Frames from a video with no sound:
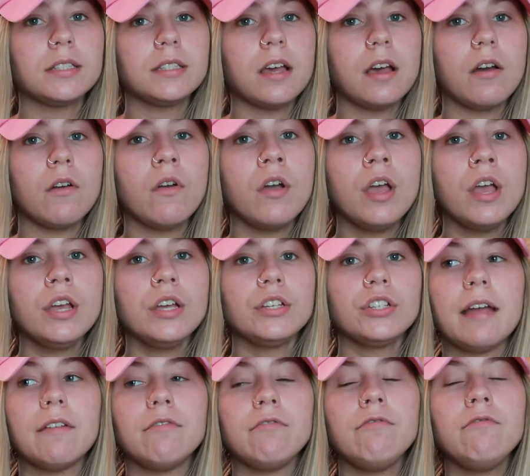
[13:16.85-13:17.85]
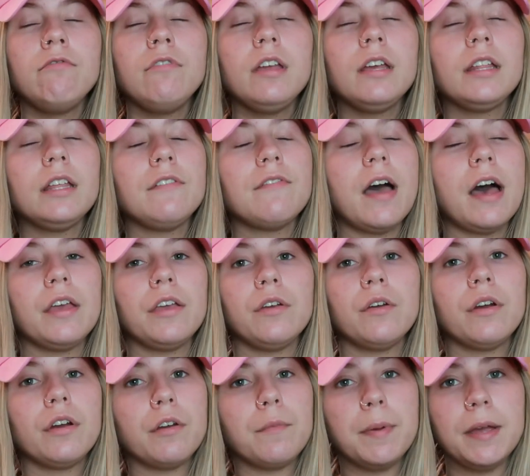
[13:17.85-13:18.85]
so I really value
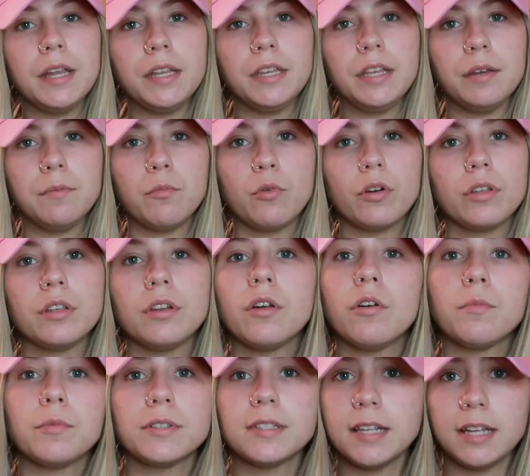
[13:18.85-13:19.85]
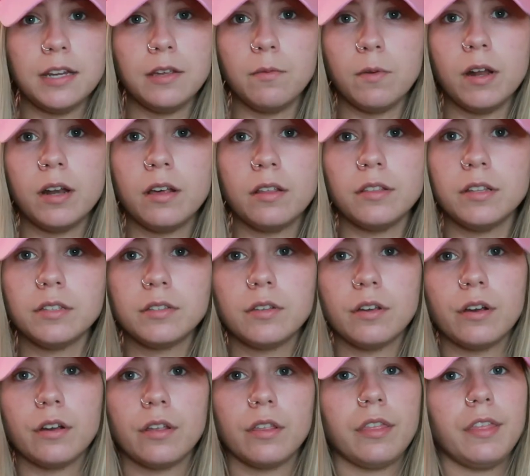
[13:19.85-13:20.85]
her opinion more than almost anyone on this
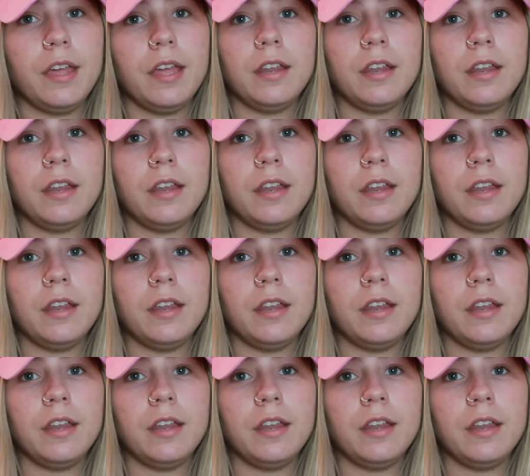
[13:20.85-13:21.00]
earth,